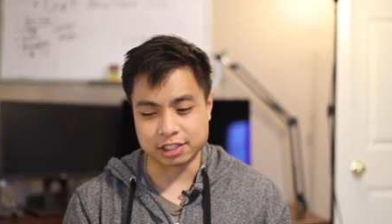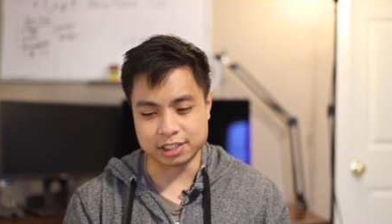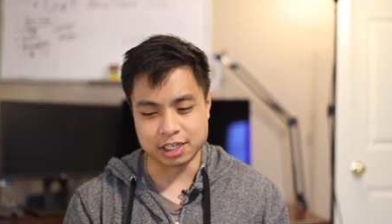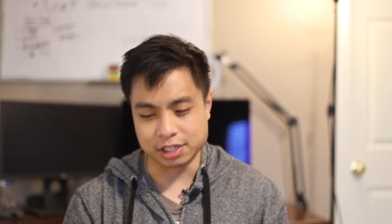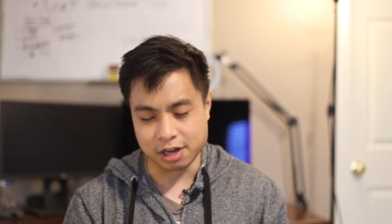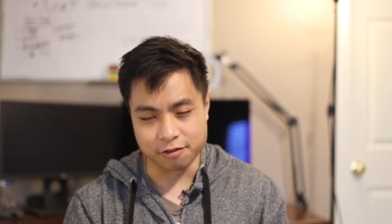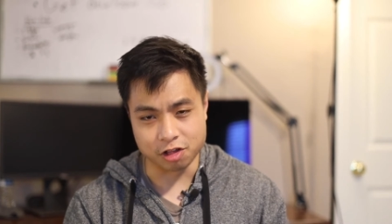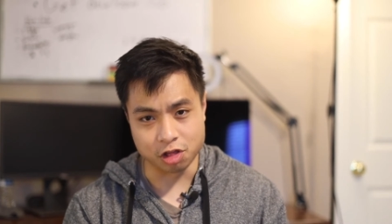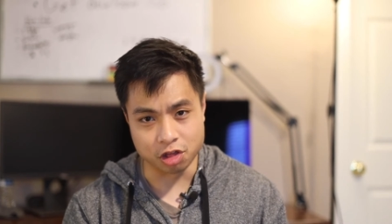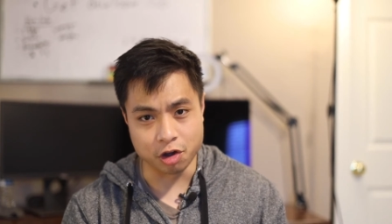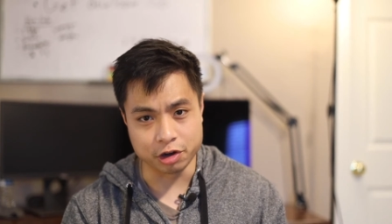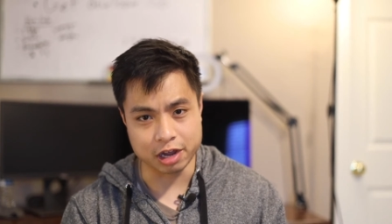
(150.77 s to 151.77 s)
This is a
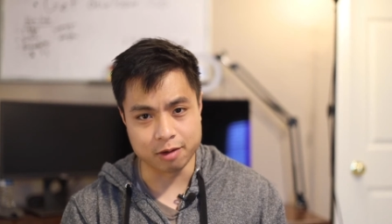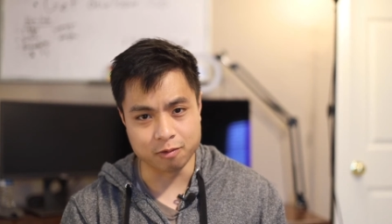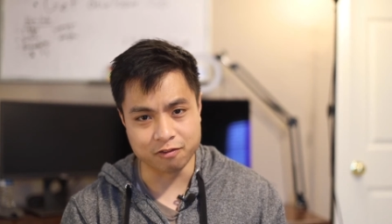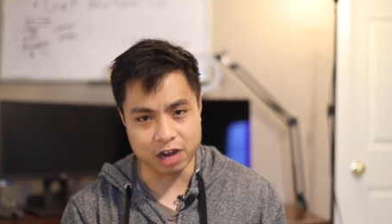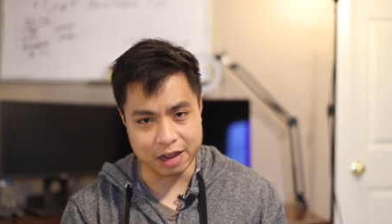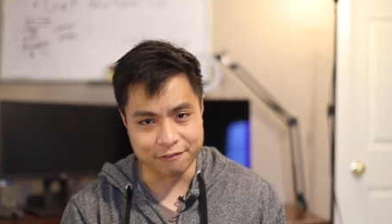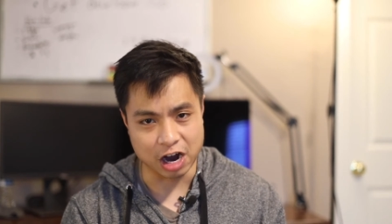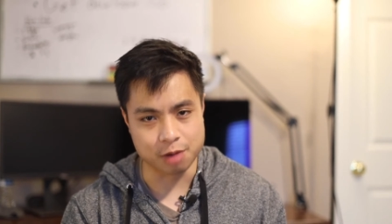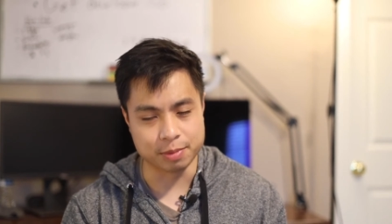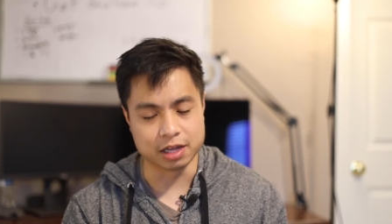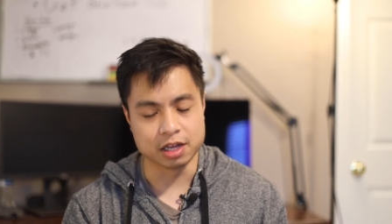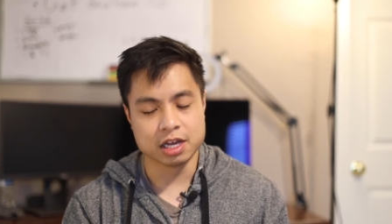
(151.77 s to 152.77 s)
learning
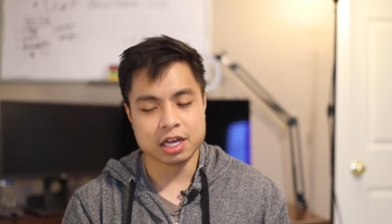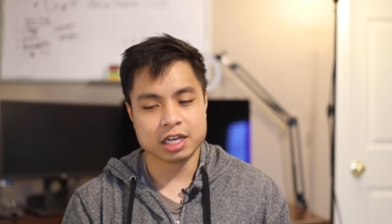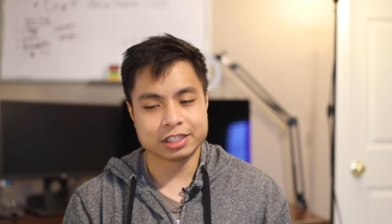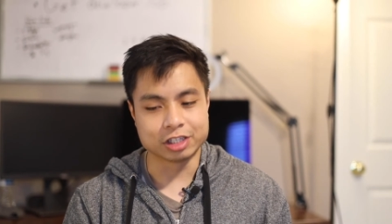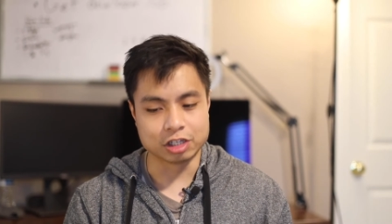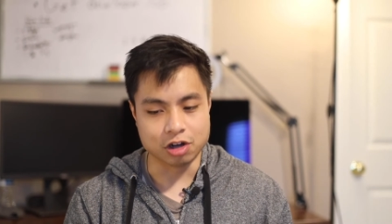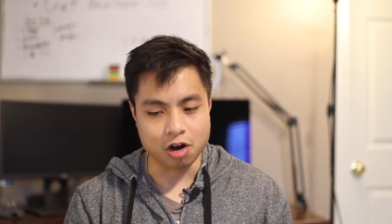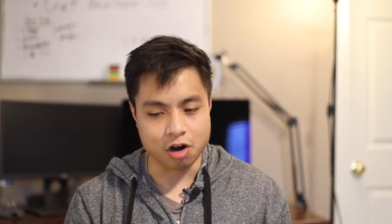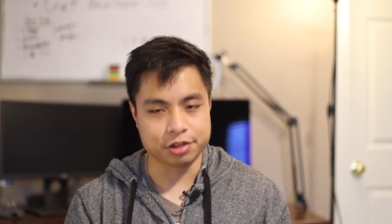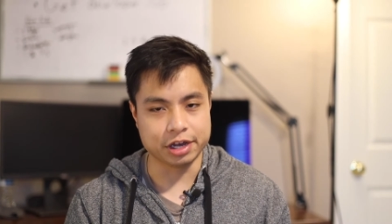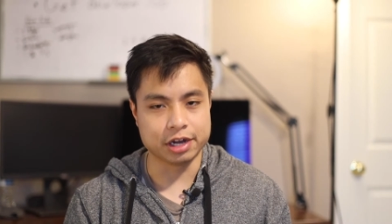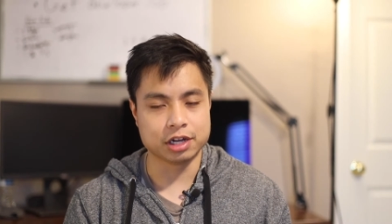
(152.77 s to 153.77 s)
environment, so you're
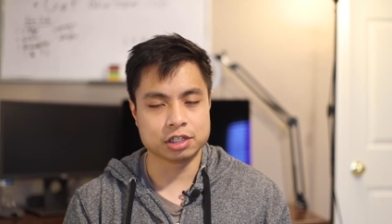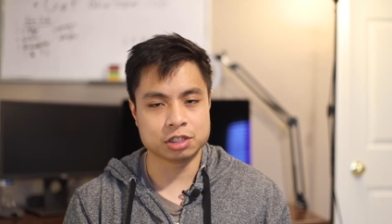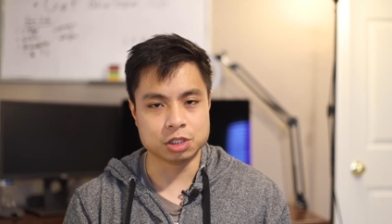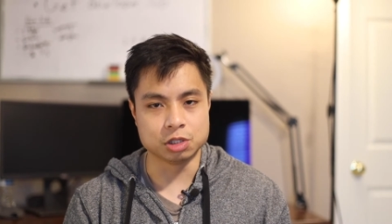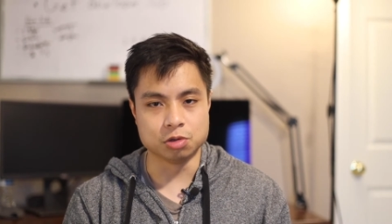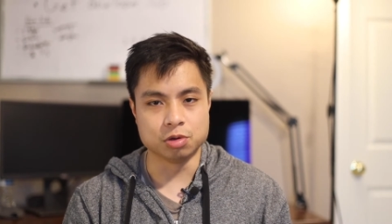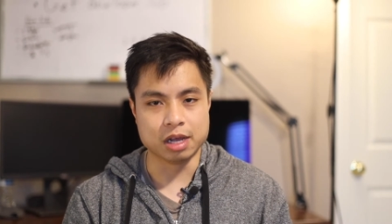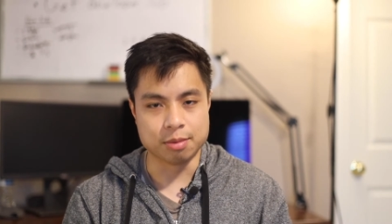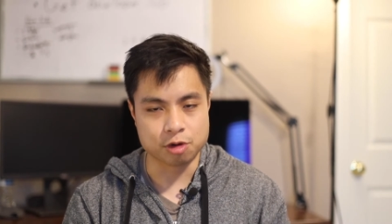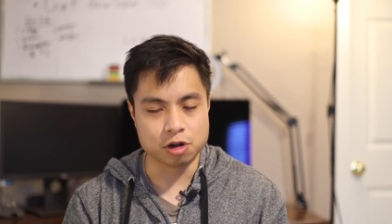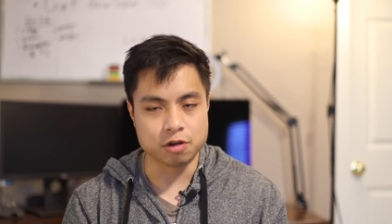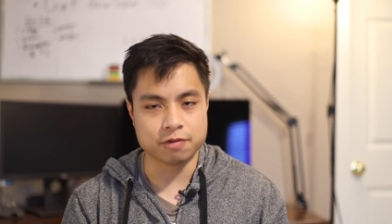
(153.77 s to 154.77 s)
all there to
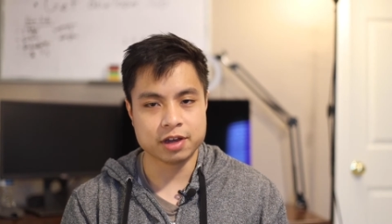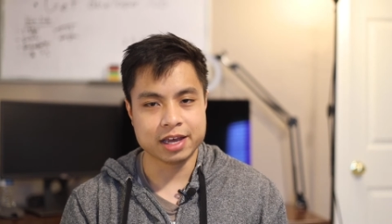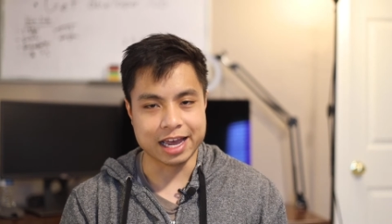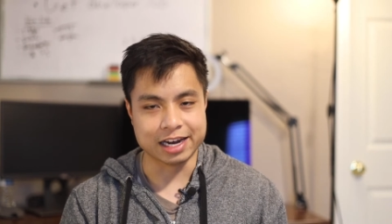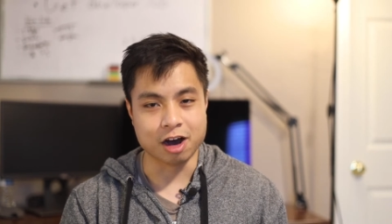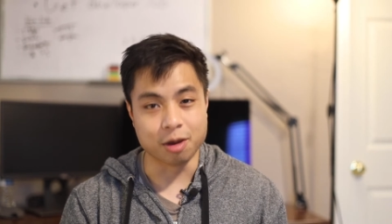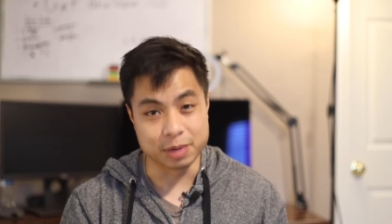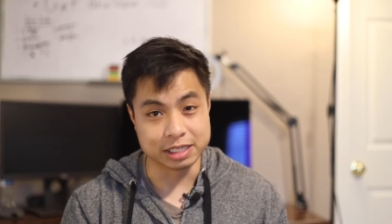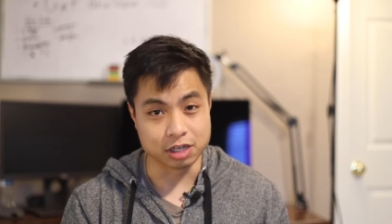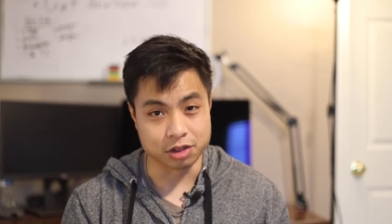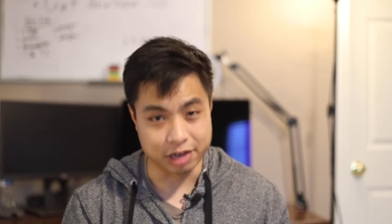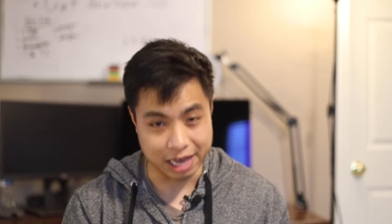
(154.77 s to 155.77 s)
improve and help each
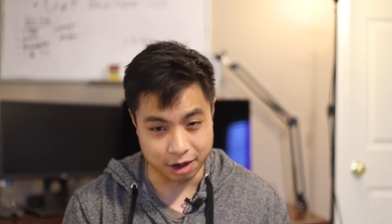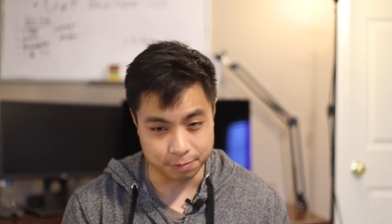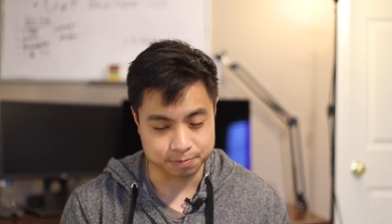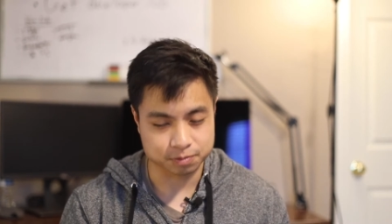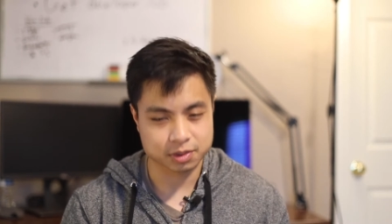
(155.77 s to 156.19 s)
other out.